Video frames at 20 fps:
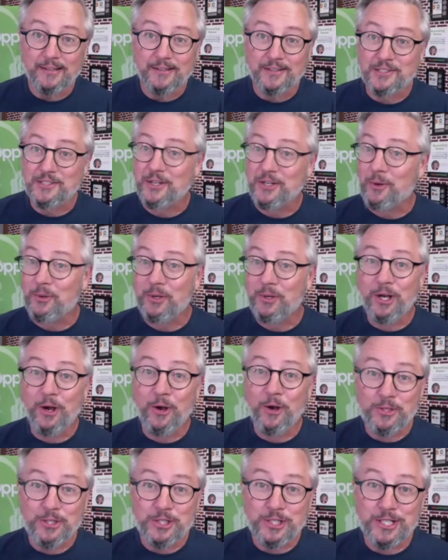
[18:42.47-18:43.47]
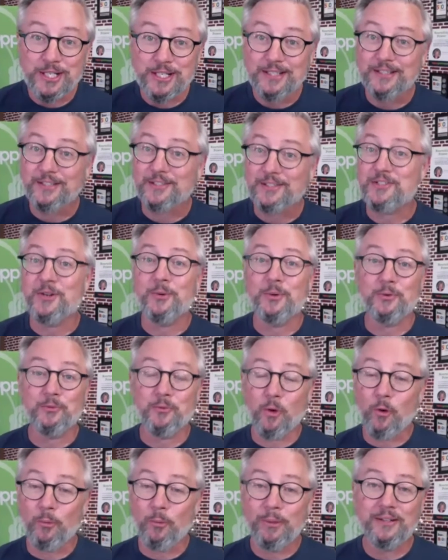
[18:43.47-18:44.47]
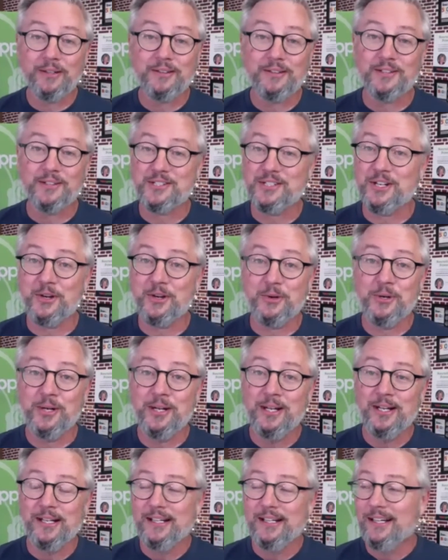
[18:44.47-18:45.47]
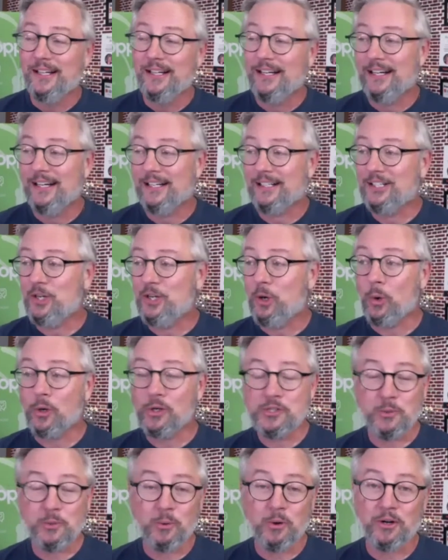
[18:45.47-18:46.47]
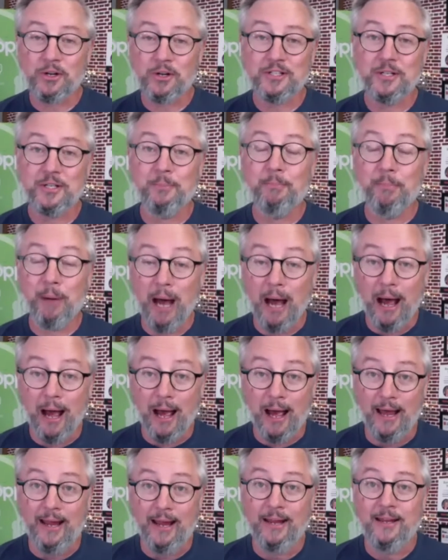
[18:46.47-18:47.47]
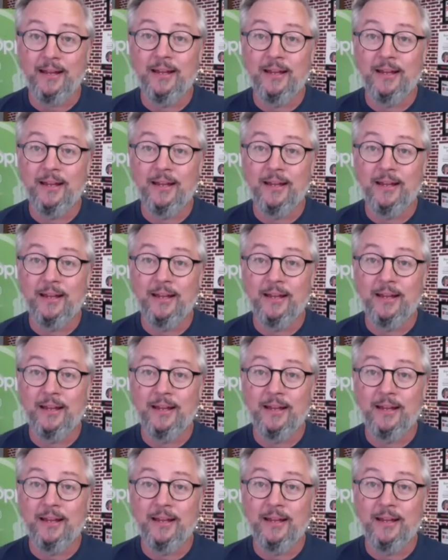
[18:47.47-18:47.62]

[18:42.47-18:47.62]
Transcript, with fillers: There's no coaching. There's no enrollment. There's no uh, coursework to buy.